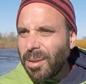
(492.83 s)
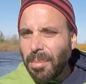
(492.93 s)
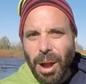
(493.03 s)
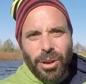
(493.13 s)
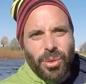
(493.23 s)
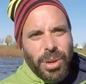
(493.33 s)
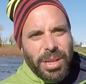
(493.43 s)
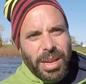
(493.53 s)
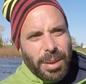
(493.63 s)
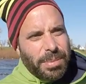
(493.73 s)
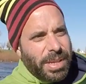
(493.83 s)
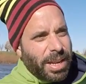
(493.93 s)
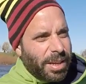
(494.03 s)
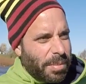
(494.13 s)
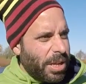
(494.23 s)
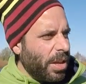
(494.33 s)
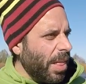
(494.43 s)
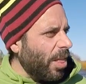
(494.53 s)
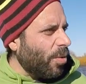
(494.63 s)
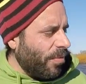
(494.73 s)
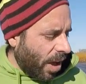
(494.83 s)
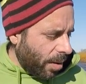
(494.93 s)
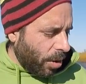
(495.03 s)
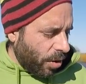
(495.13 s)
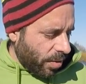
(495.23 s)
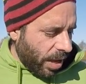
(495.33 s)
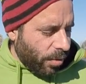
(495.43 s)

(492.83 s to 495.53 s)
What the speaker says: Mark Wing kept telling me, that nanofiber,